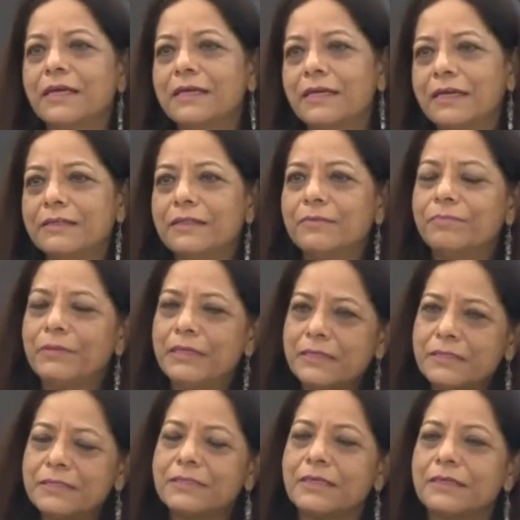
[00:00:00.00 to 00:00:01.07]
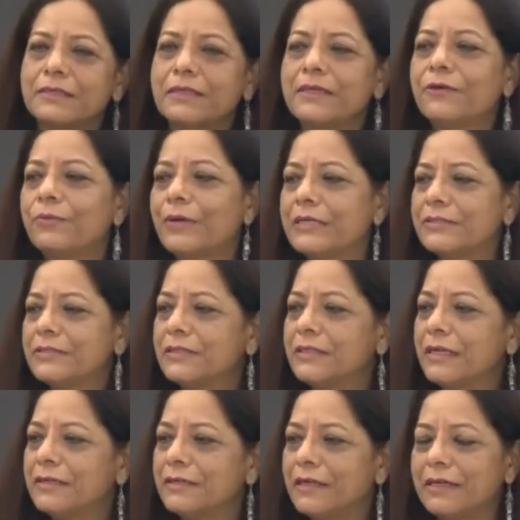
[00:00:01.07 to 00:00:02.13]
Can they please turn the equation
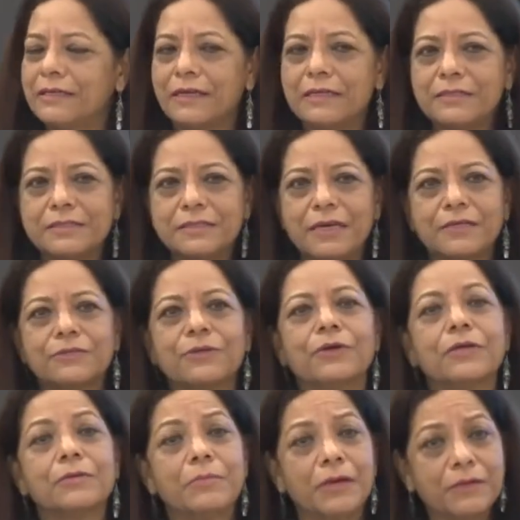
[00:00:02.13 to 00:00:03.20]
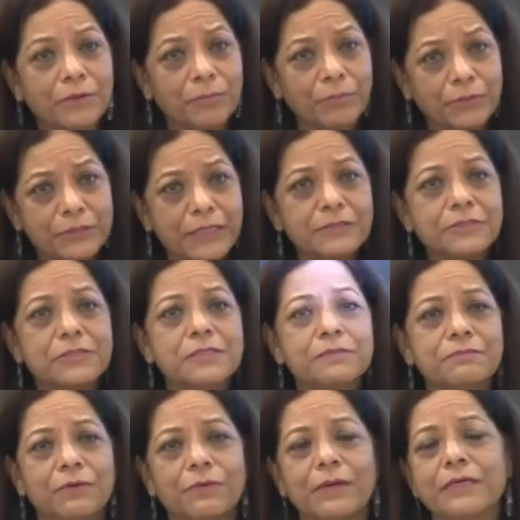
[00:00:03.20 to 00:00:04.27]
and let's start talking about your potentials
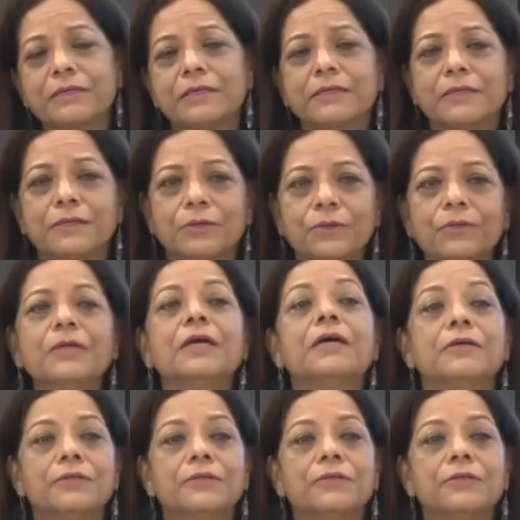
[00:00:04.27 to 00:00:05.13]
for where you're going to go?